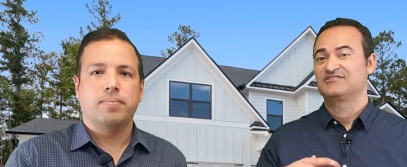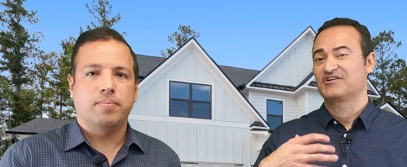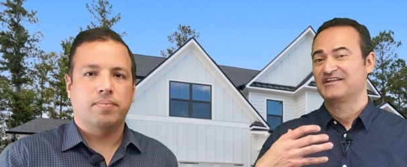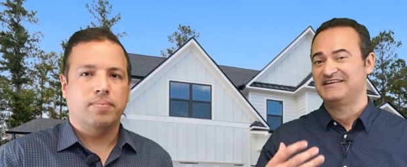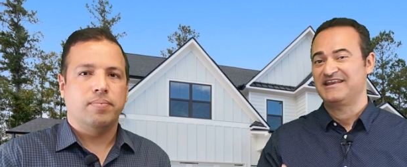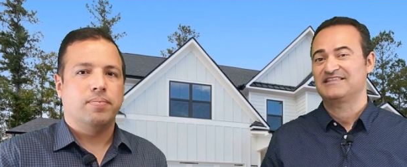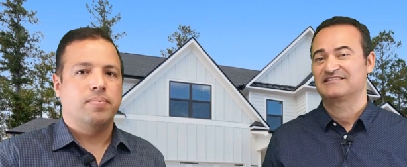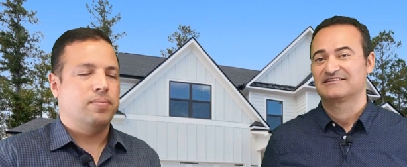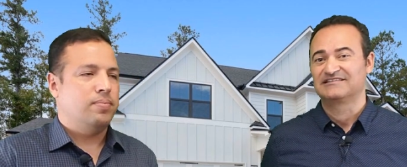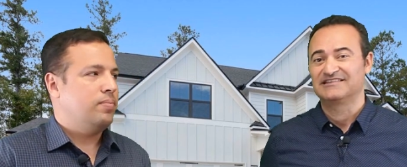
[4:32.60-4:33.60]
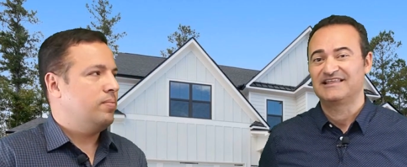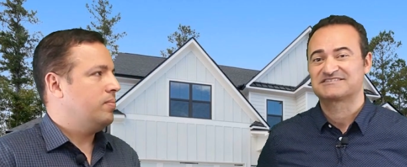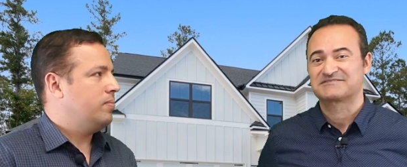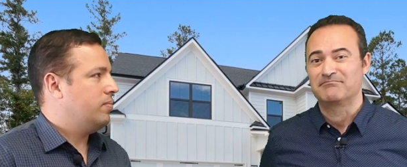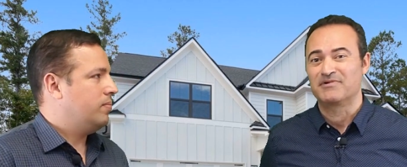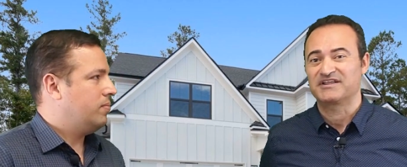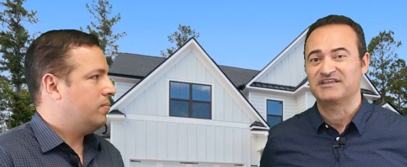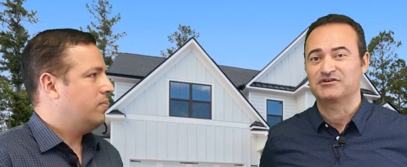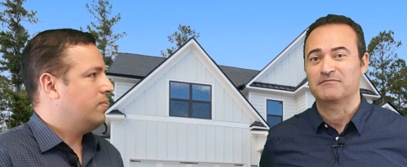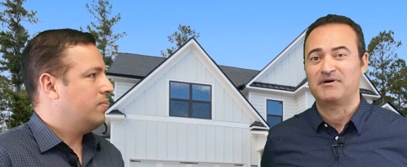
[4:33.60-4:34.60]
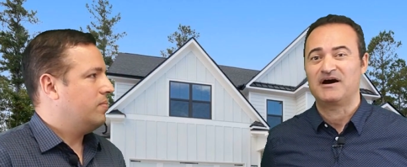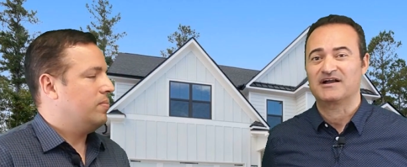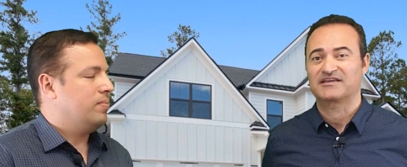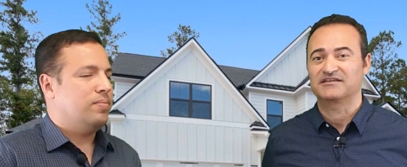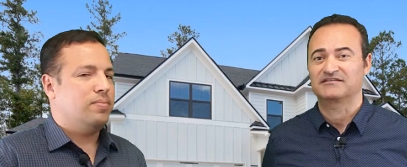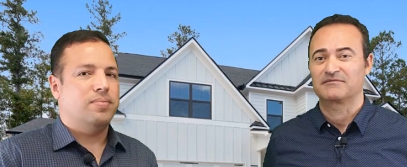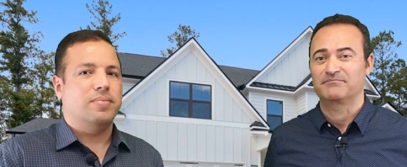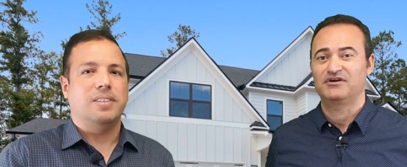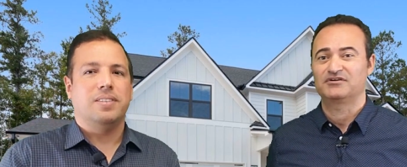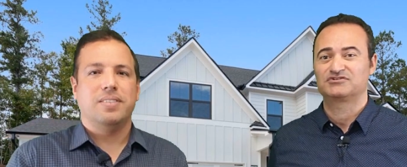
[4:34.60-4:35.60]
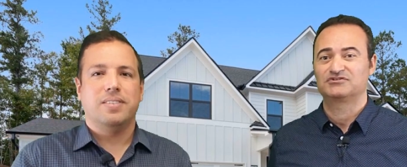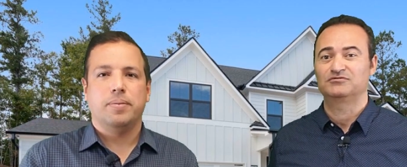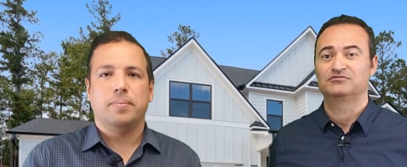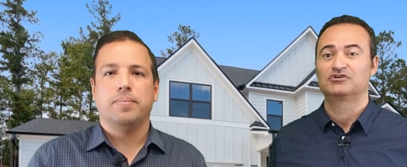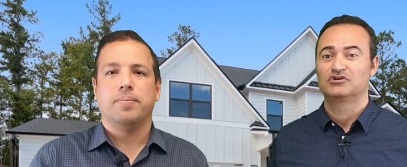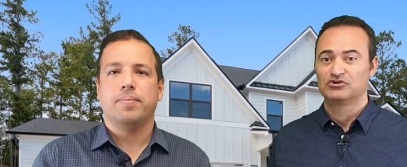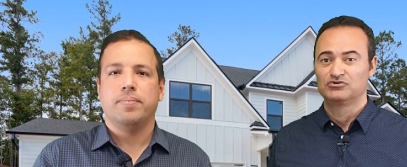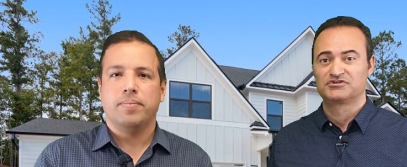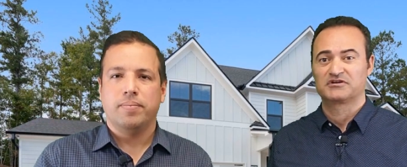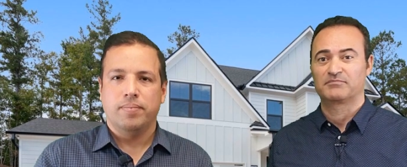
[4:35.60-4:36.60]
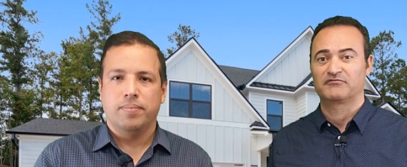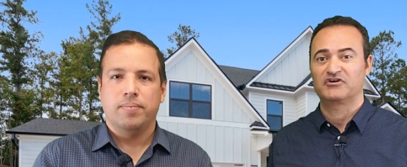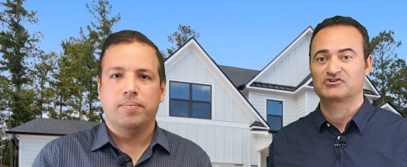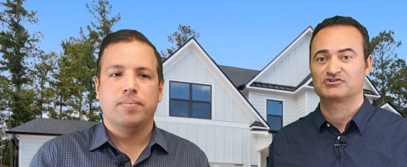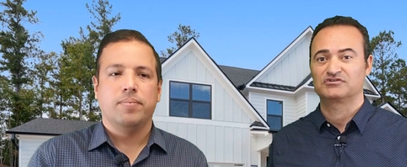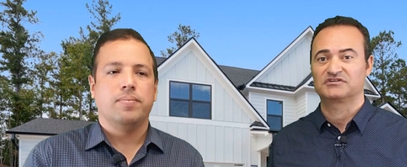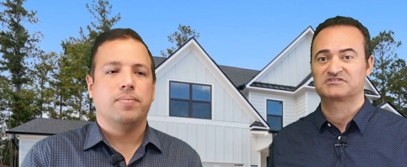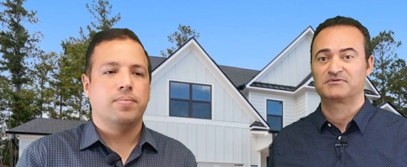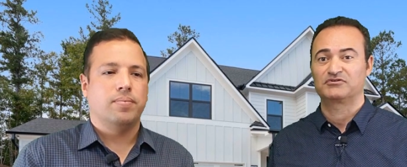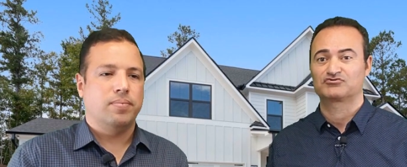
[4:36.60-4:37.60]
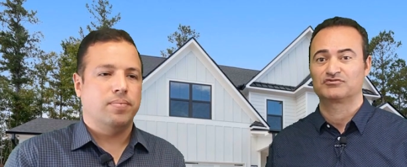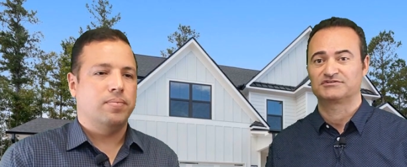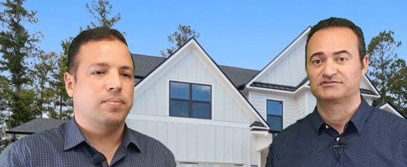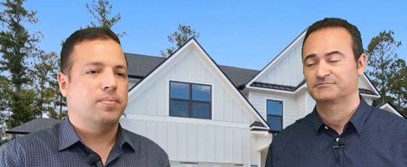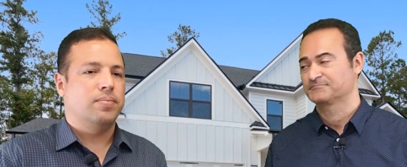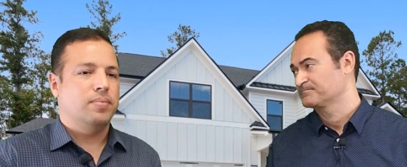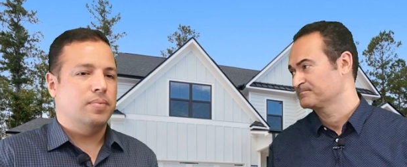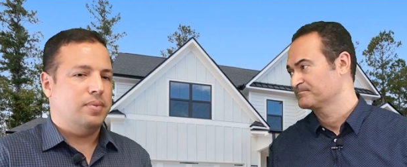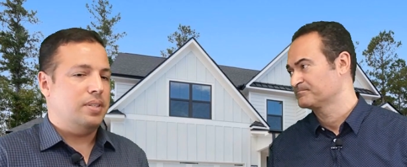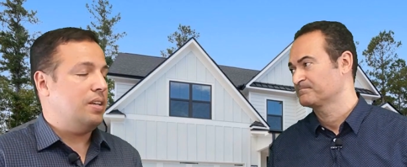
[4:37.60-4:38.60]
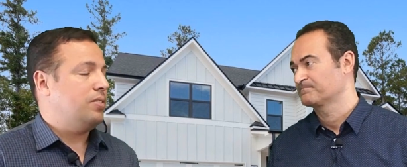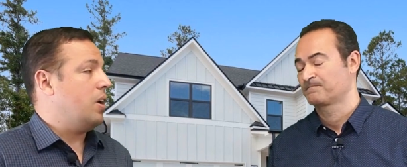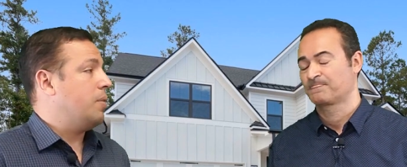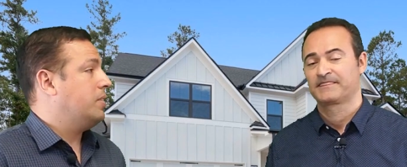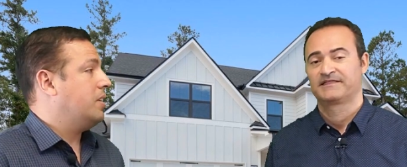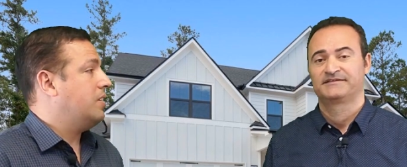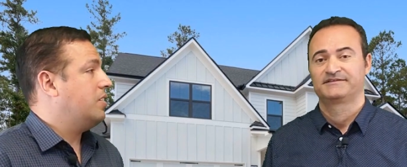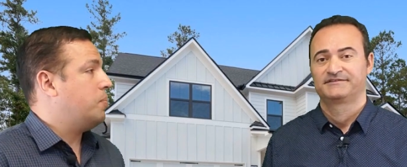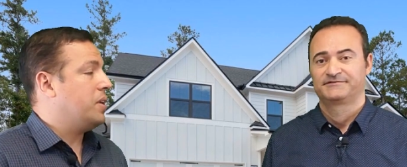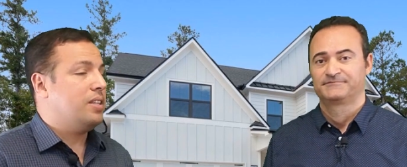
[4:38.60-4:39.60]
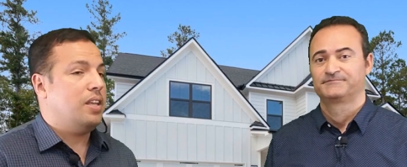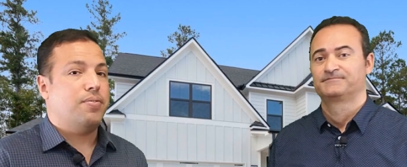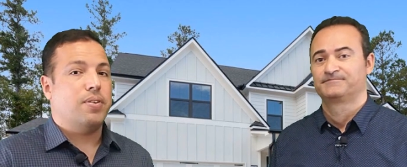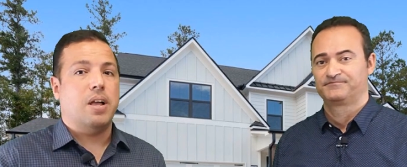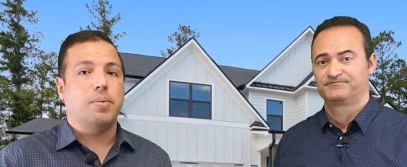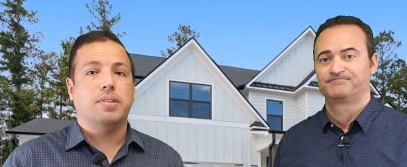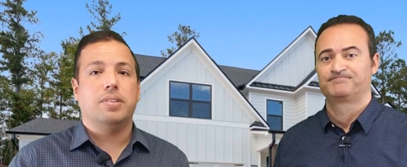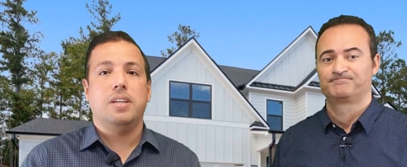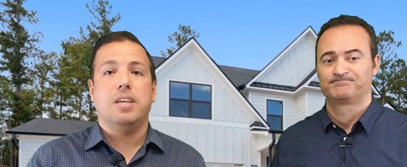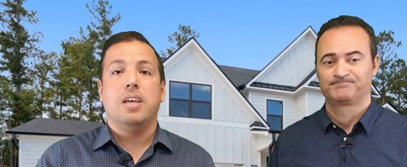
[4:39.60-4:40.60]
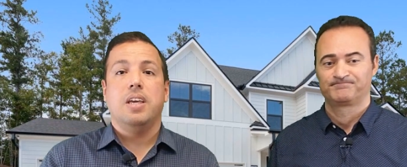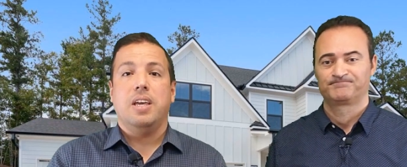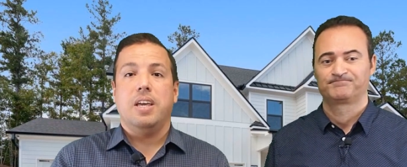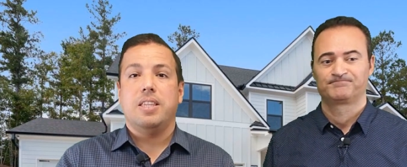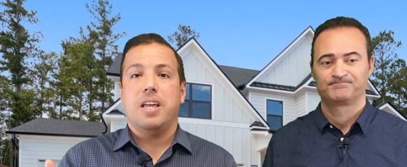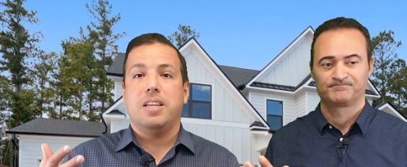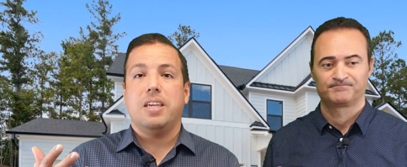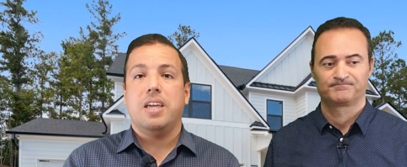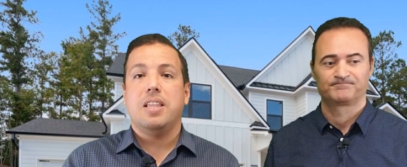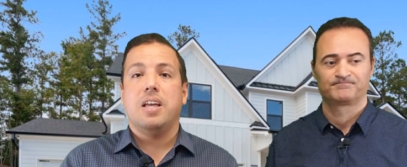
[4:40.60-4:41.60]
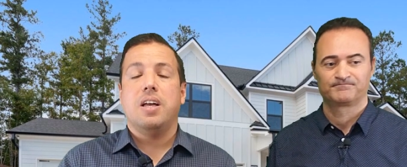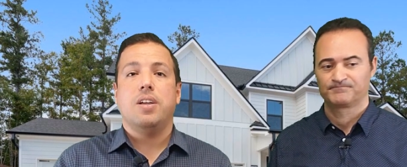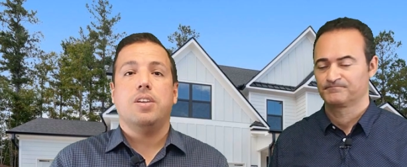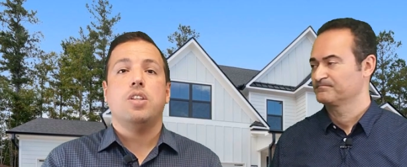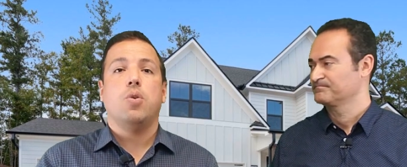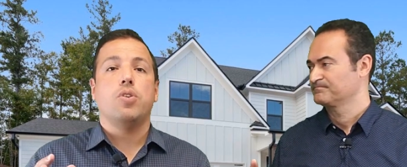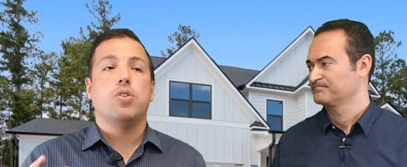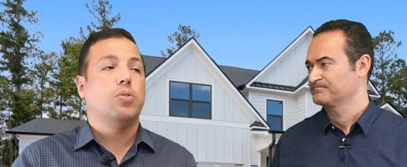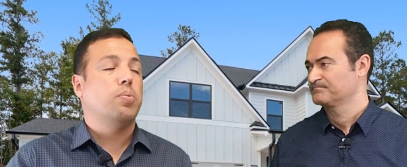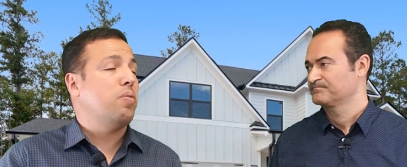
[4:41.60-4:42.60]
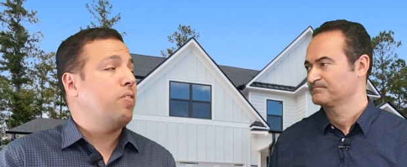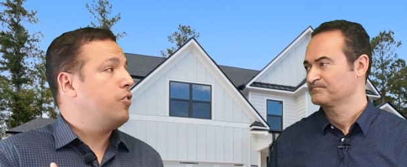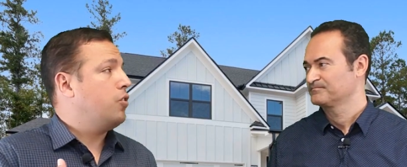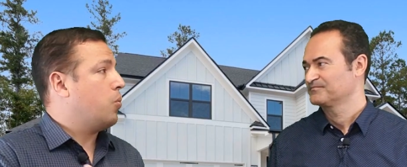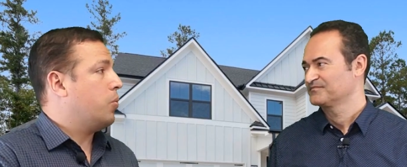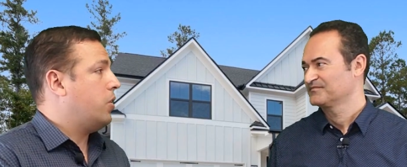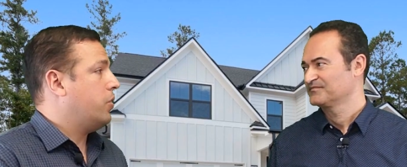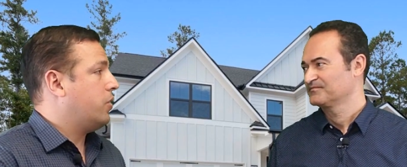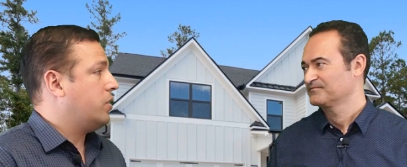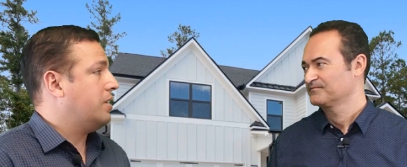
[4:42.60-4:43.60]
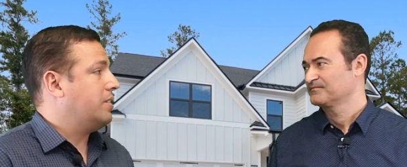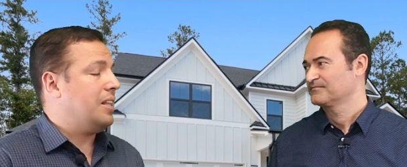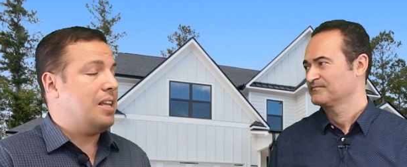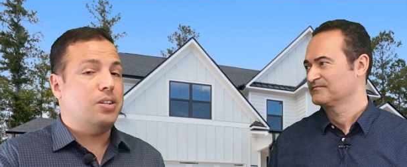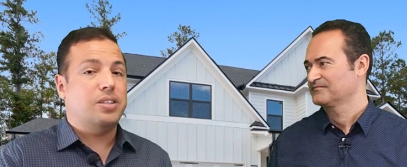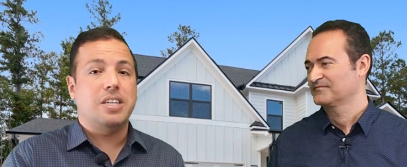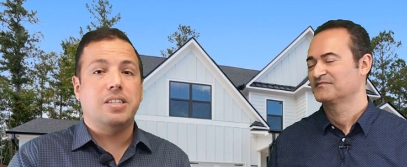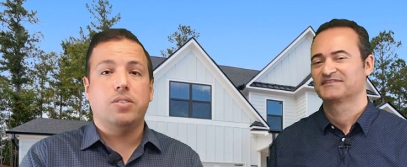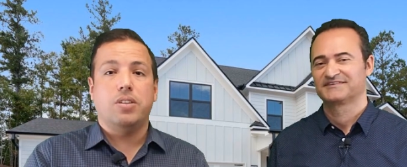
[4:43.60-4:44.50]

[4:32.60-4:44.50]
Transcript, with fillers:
Speaker 1: you're gonna net less money in your pocket compared to using a professional experienced realtor.
Speaker 2: Yes, yeah, so obviously there's a big difference, obviously. And that again, uh, you know, when you use a professional realtor, there's a lot of details